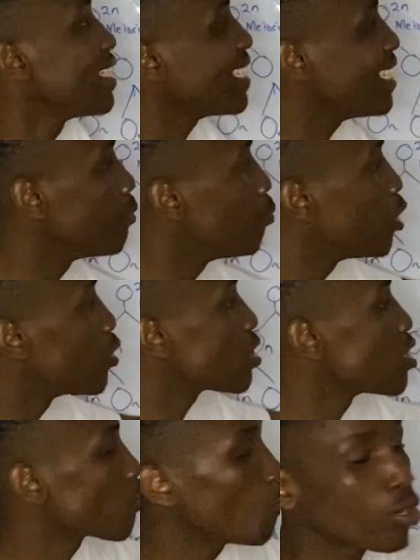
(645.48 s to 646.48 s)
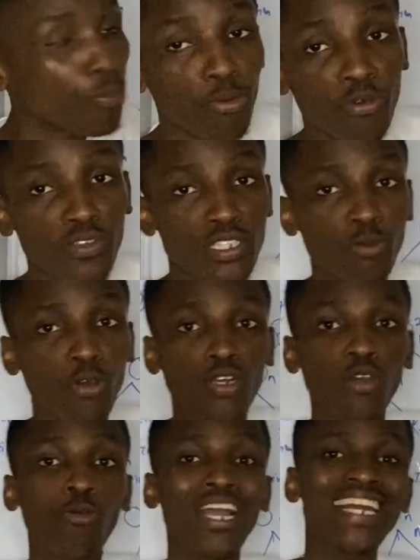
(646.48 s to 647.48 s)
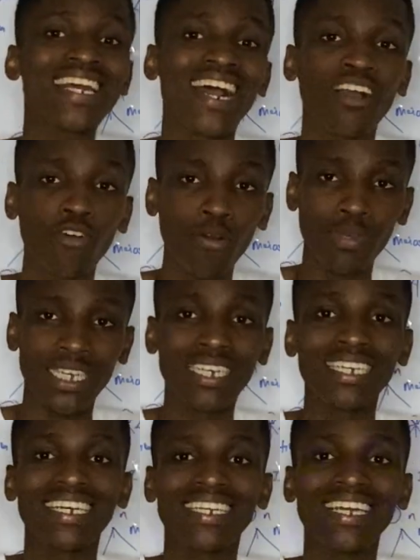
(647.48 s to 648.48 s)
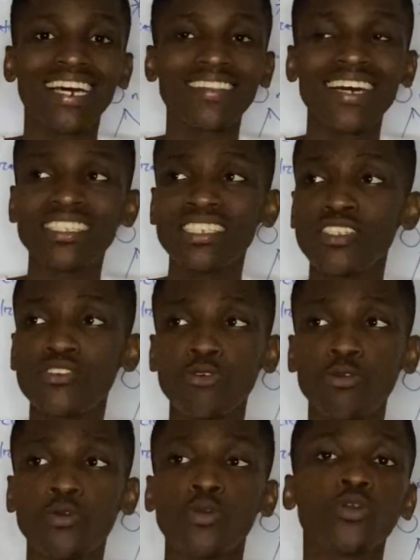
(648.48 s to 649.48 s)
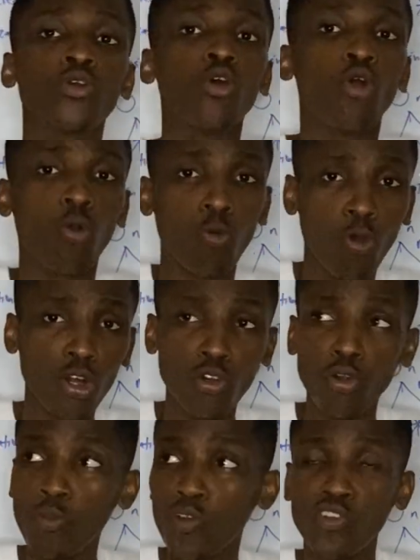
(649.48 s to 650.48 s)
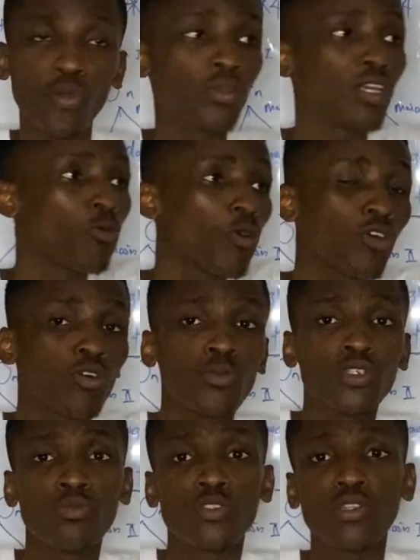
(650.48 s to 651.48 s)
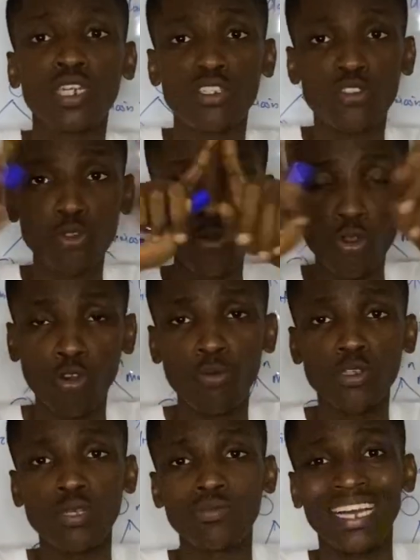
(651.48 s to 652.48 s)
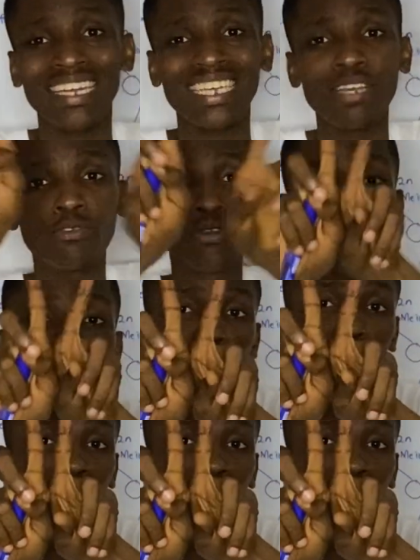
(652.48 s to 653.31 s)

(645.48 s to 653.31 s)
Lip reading: In meiosis 1, prophase 1, when they are coming, they are attaching to one chromosome here, one chromosome. So the two chromosomes that came together to